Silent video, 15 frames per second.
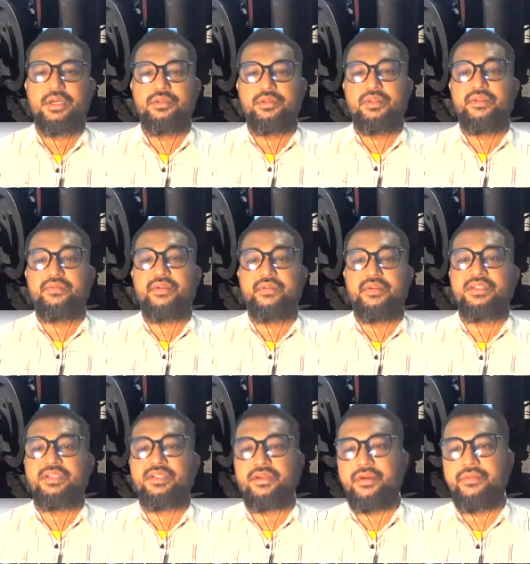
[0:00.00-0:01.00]
25
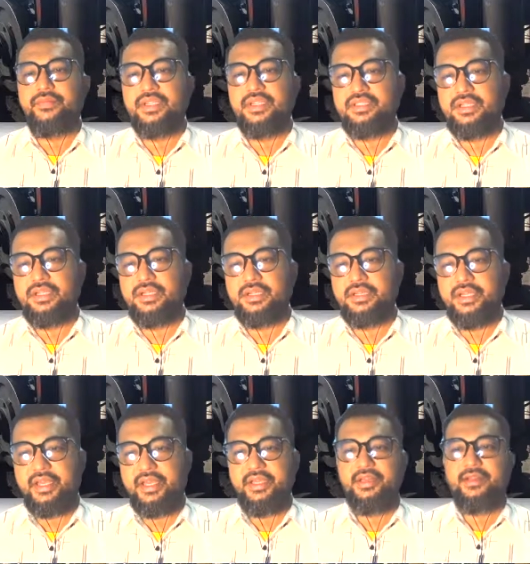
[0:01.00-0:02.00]
liters of diesel a
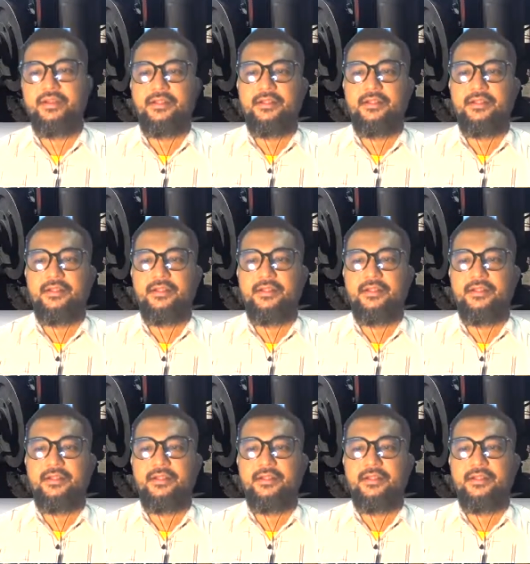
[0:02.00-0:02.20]
day.